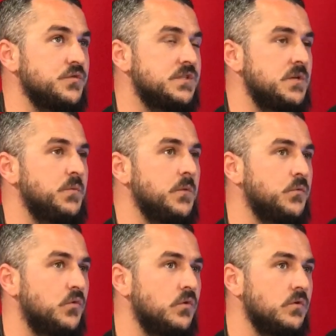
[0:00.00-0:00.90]
see
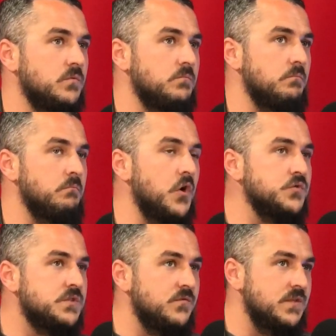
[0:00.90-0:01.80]
people.
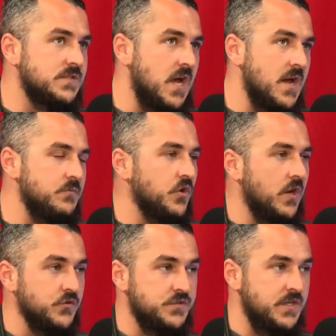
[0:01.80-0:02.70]
Most of the time you're
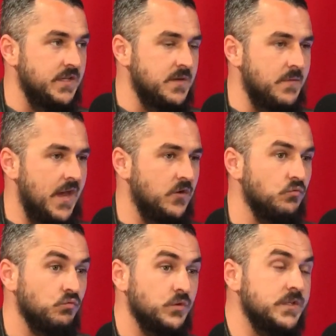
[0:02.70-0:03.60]
either seeing them at a
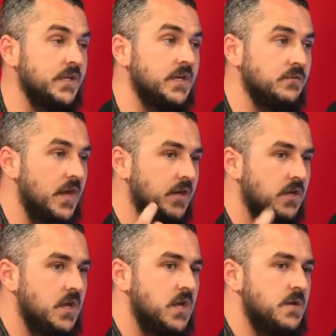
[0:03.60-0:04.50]
really like
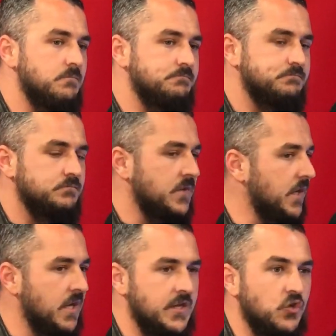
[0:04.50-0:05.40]

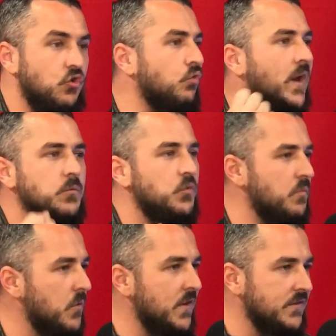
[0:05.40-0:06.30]
like an incredible
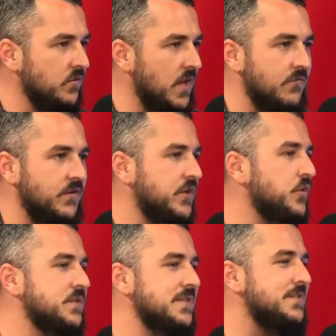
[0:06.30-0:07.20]
moment in their life. Like you
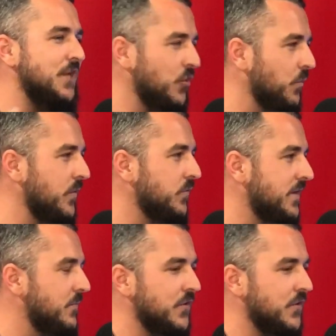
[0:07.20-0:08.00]
get to celebrate with them,